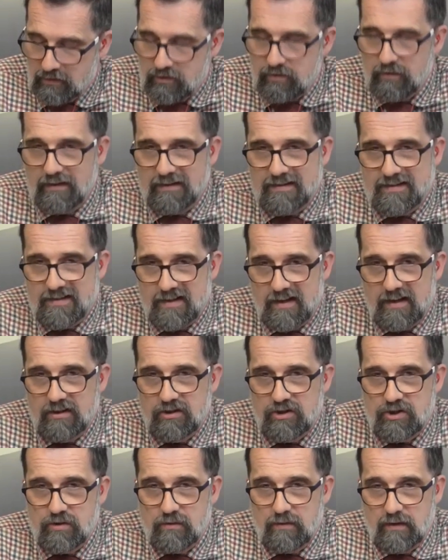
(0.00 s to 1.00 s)

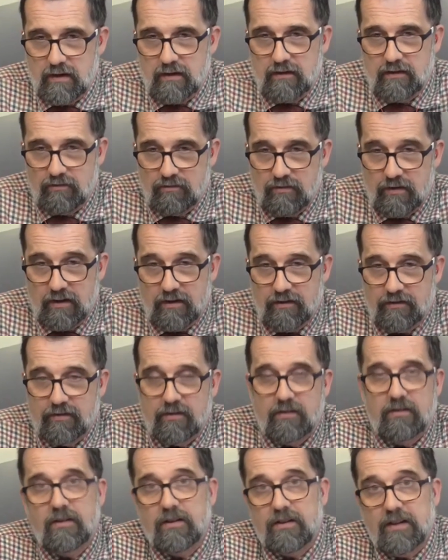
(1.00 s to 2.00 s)
accentuate the risk,
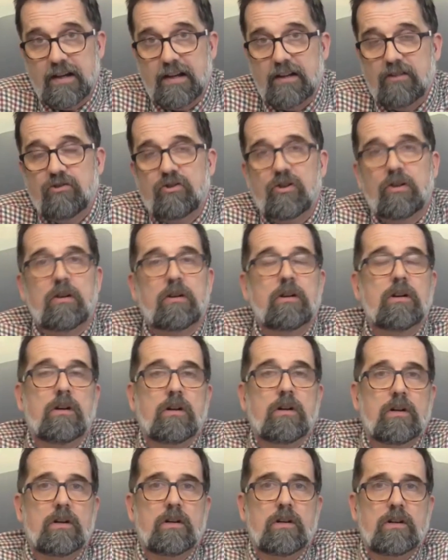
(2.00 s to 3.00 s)
the danger,
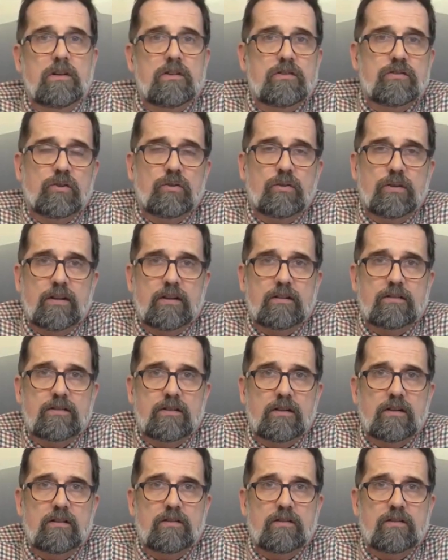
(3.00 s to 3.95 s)
so that